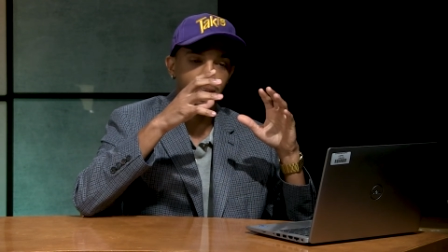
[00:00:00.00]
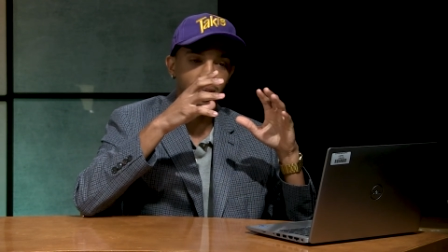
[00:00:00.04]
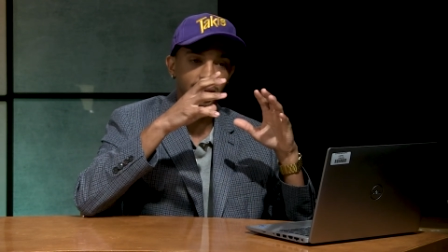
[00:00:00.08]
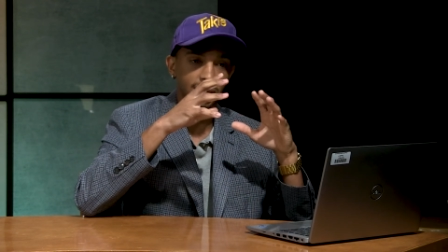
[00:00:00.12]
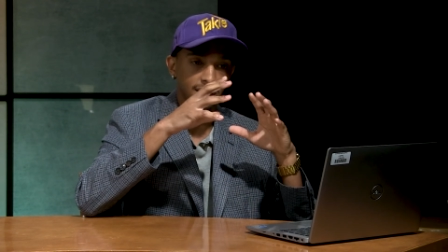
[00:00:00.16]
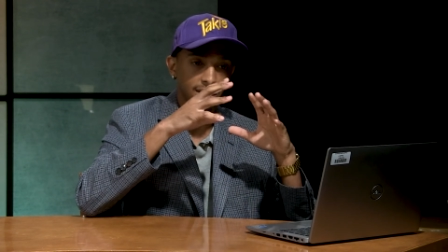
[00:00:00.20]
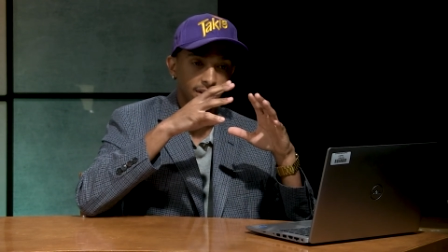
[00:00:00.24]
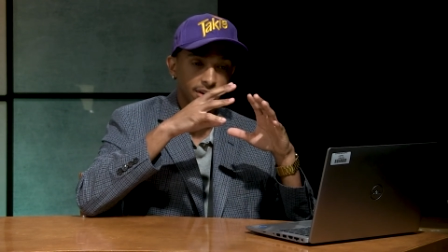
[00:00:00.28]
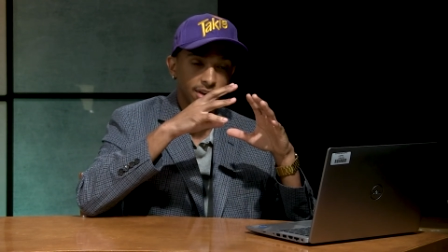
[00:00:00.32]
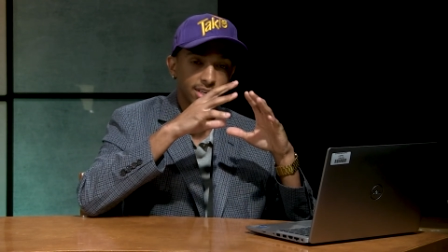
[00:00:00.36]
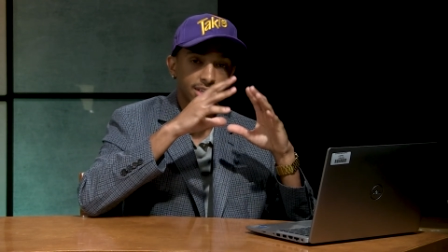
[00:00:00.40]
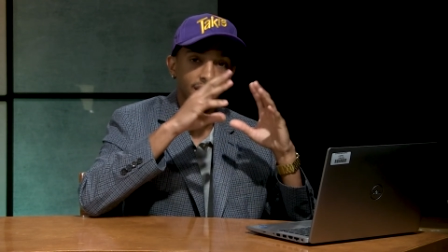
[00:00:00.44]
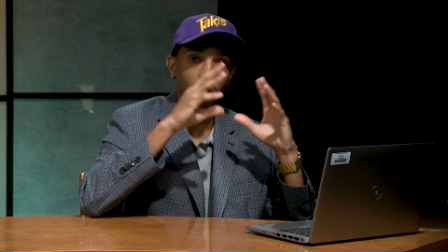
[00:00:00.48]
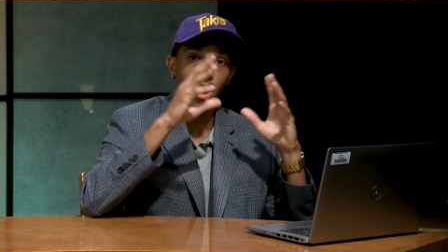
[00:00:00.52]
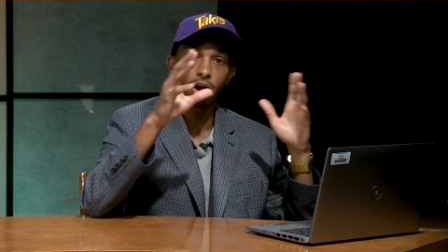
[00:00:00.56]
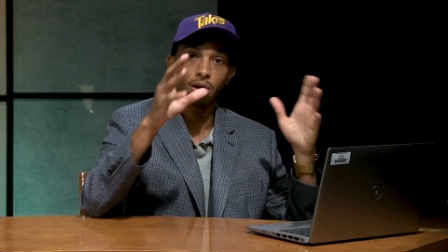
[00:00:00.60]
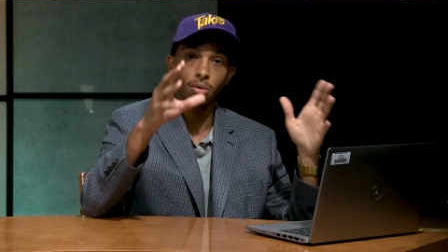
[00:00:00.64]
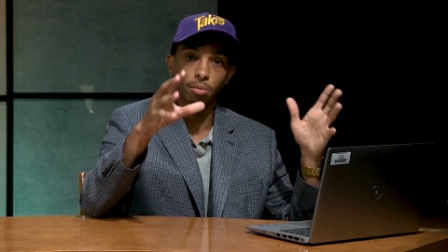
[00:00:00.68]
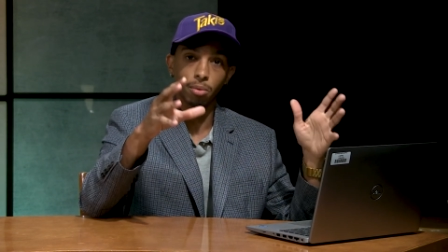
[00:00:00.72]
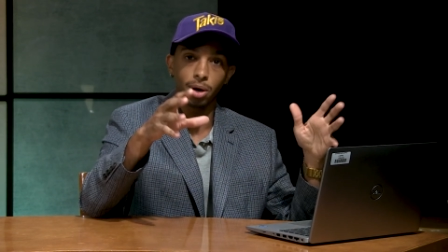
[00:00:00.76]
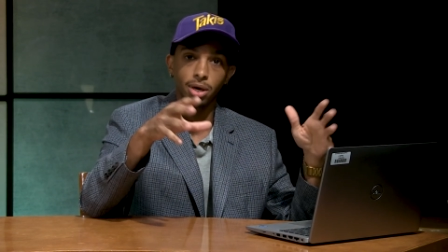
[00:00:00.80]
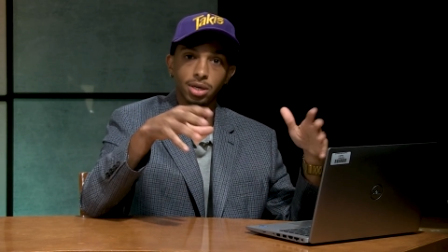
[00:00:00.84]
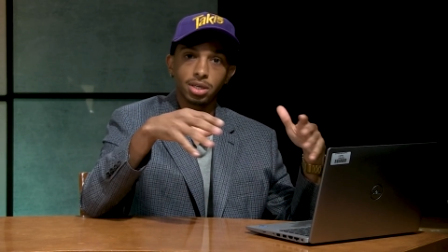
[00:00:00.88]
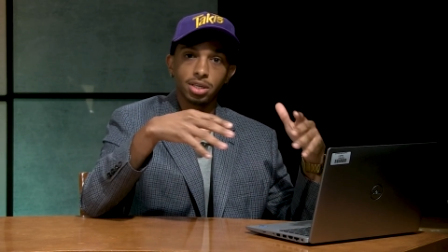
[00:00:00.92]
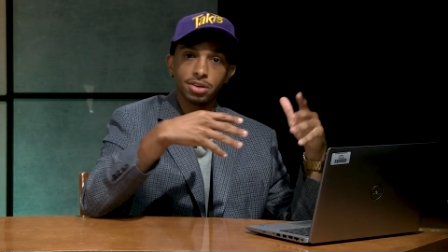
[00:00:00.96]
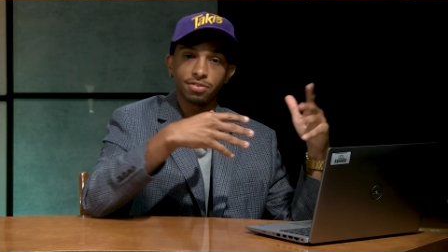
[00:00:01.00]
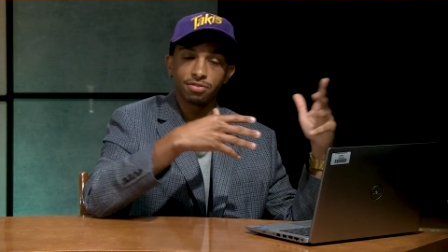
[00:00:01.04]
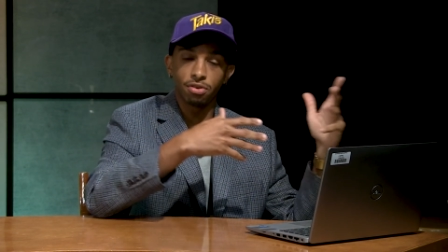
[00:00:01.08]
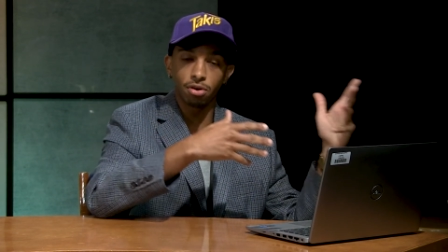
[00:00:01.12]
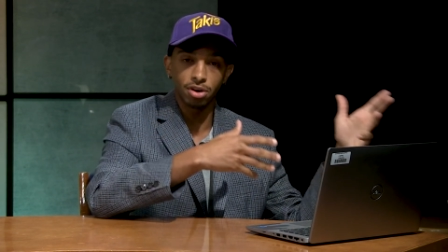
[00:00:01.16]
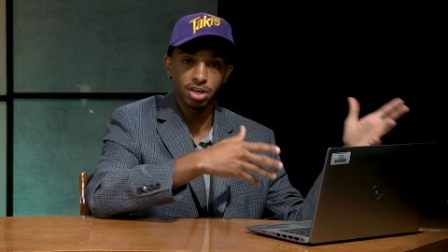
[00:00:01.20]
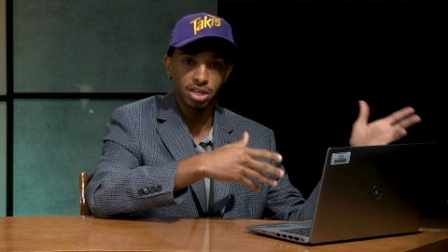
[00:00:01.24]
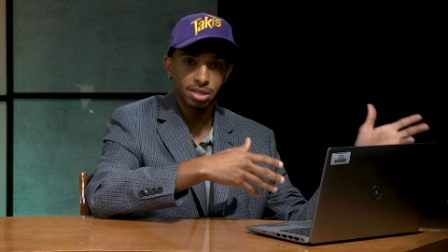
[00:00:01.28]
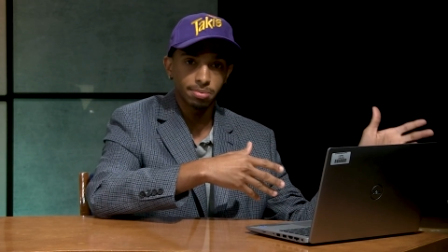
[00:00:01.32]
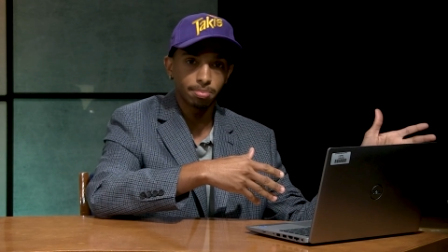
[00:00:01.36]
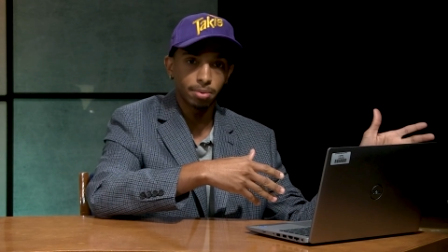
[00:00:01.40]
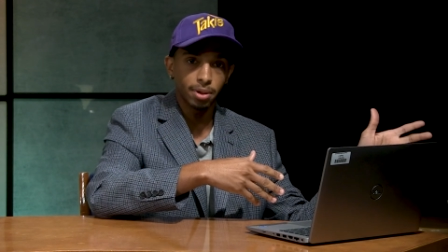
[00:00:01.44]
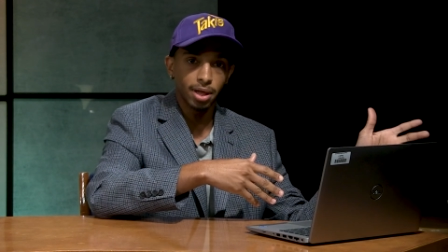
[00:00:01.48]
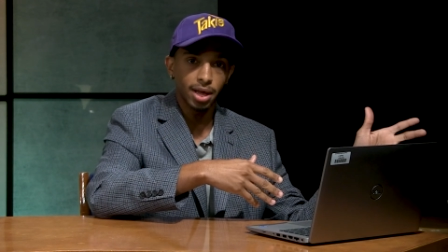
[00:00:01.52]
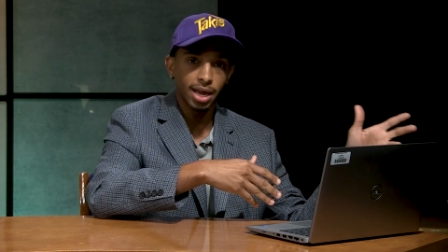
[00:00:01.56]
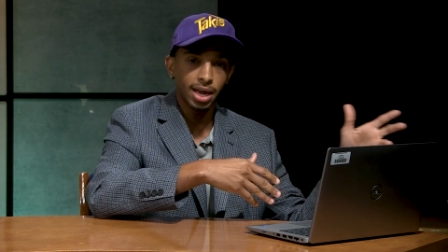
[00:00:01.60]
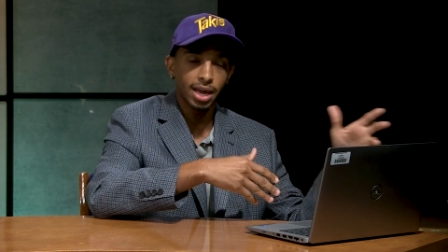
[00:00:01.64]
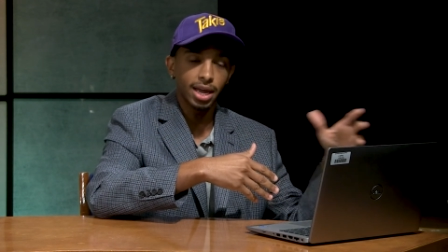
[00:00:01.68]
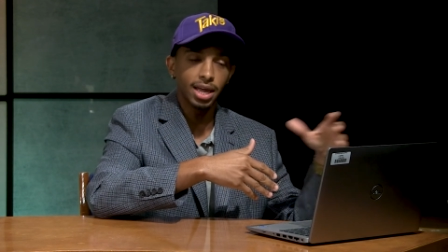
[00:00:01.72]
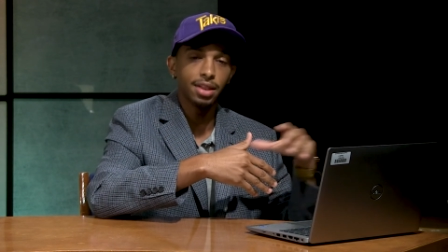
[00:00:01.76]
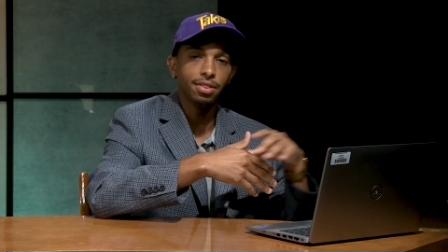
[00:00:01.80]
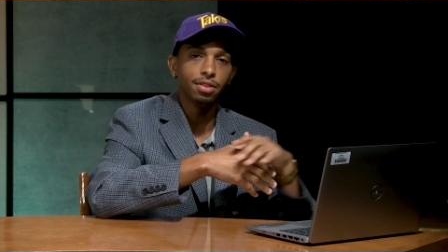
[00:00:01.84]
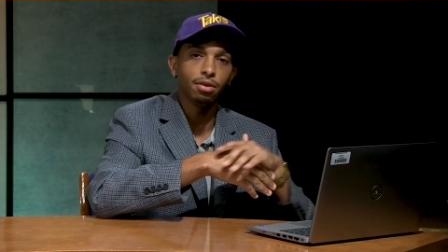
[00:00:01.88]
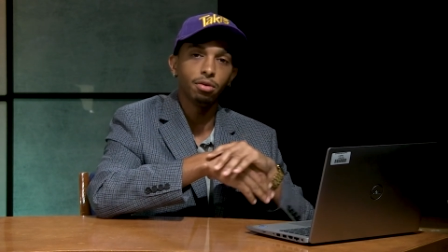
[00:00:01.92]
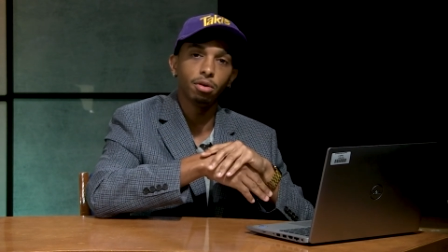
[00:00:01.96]
you know, his artwork for display
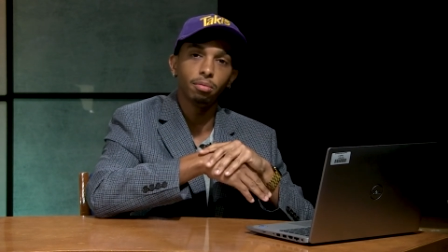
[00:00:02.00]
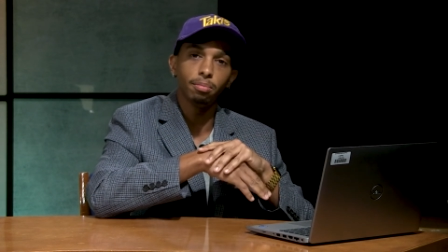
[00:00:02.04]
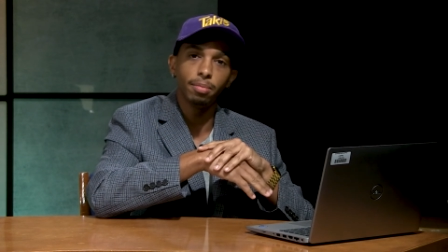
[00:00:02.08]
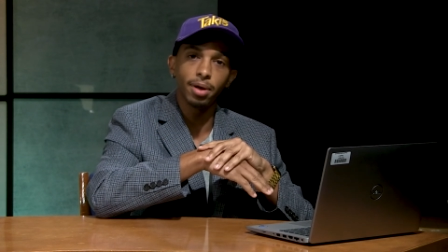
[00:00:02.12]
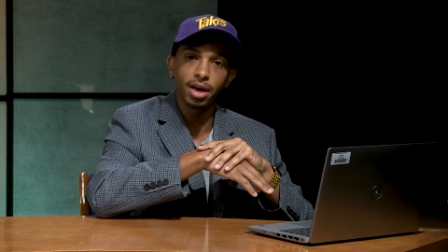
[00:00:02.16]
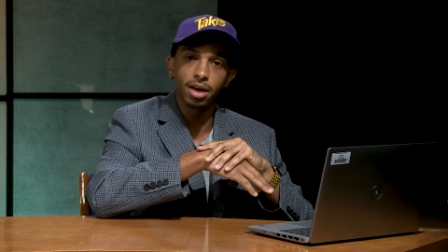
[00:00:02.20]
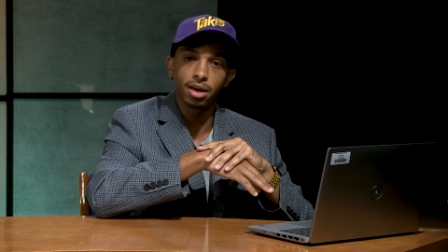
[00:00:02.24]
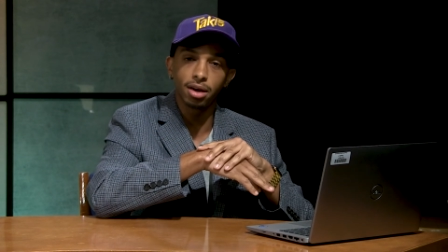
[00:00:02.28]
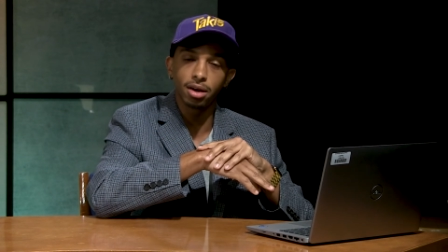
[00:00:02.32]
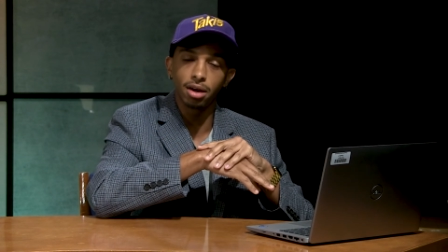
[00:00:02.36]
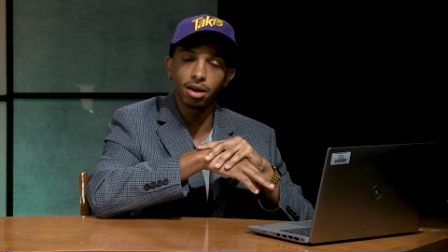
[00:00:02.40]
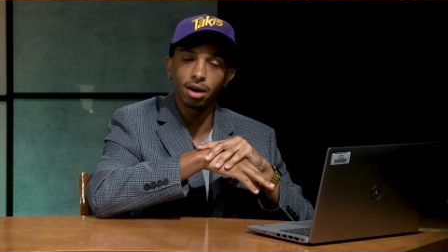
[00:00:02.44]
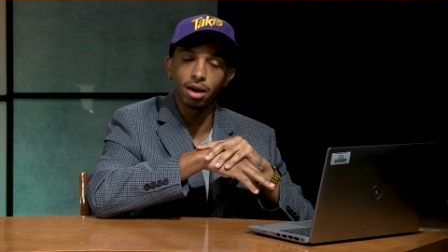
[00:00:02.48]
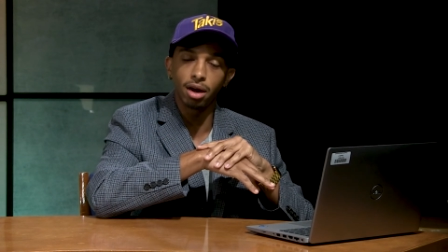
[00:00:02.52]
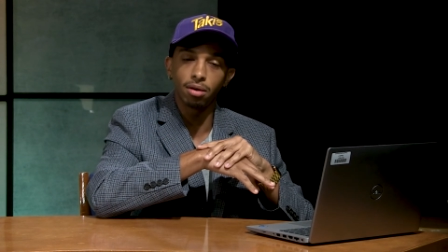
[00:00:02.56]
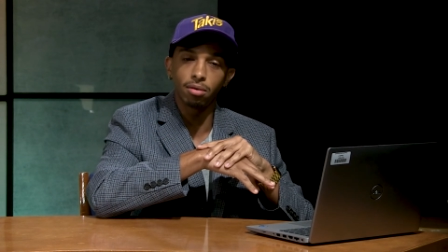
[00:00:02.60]
in the Rebecca